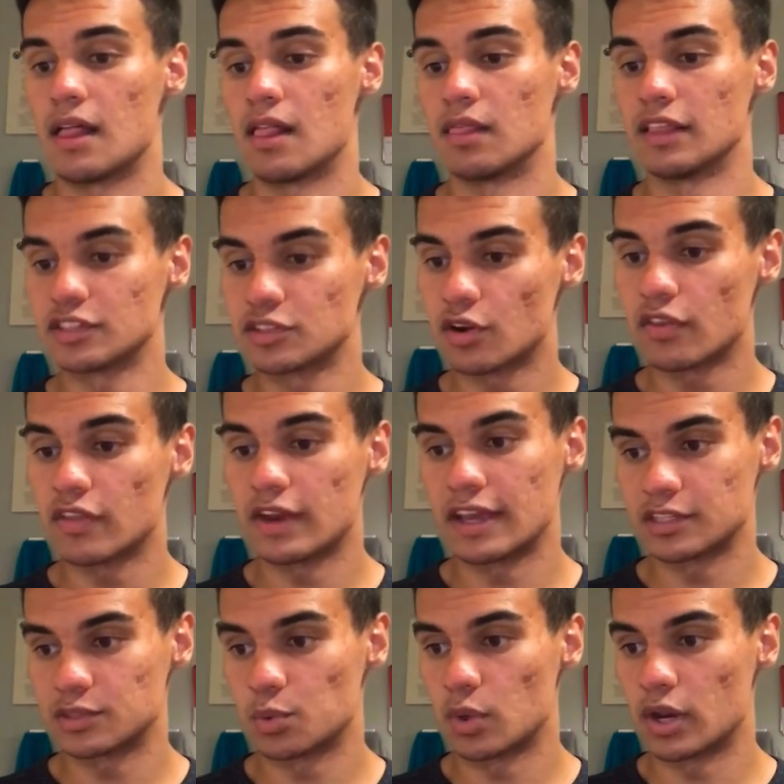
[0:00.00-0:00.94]
let's go to the
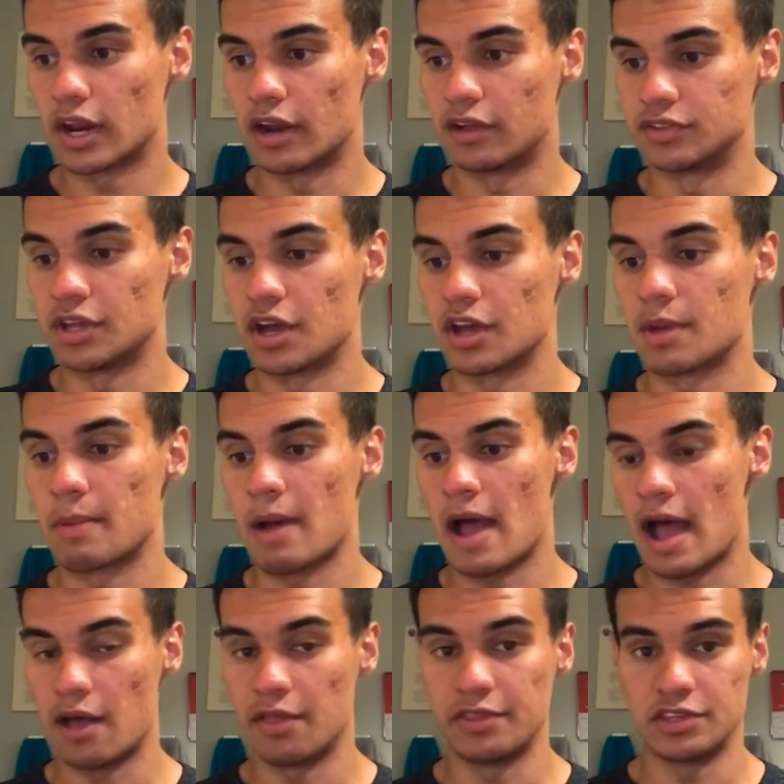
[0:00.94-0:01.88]
next one, and I'll talk
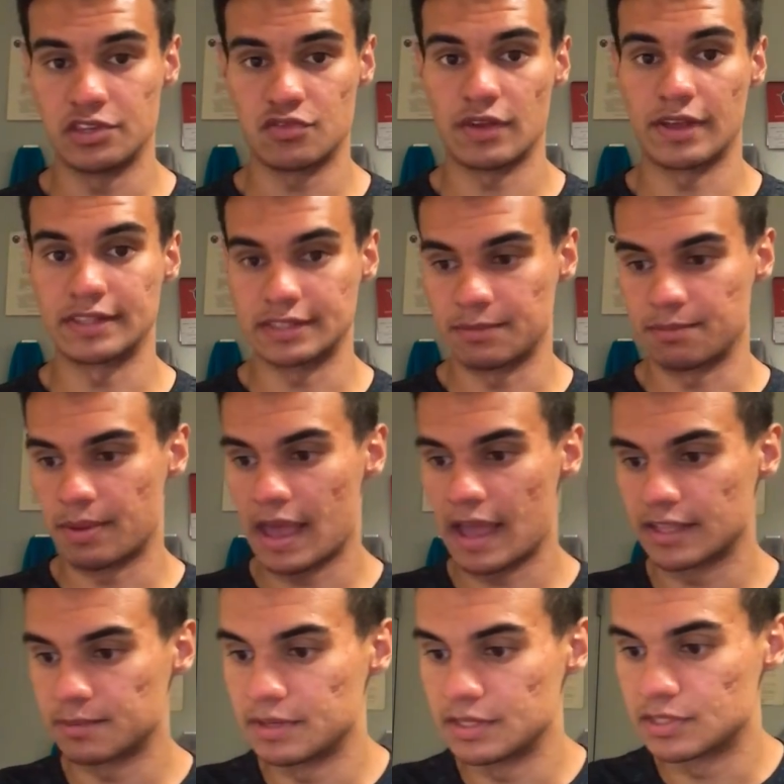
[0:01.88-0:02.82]
about how these strengths
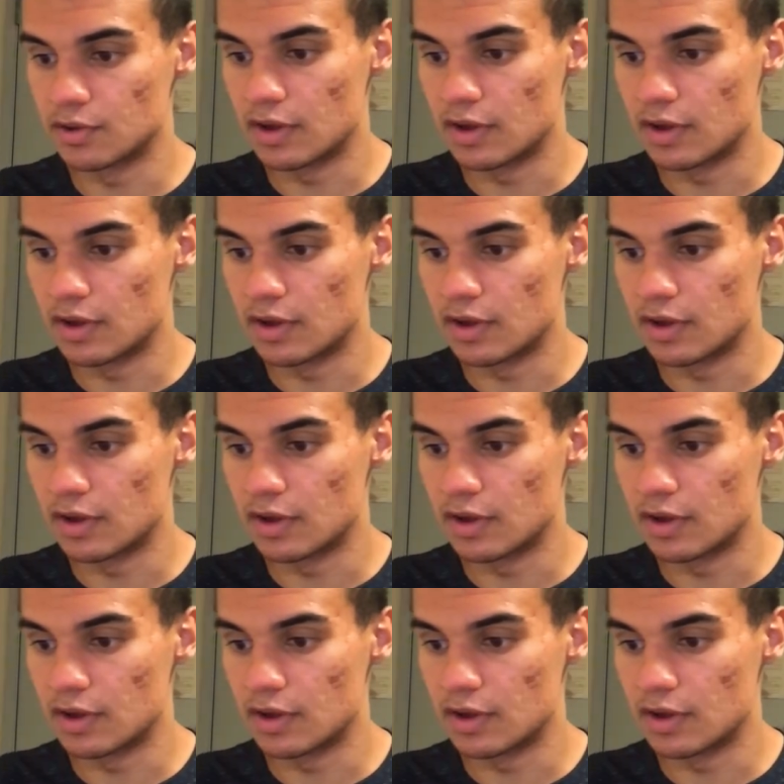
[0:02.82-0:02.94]
impact me.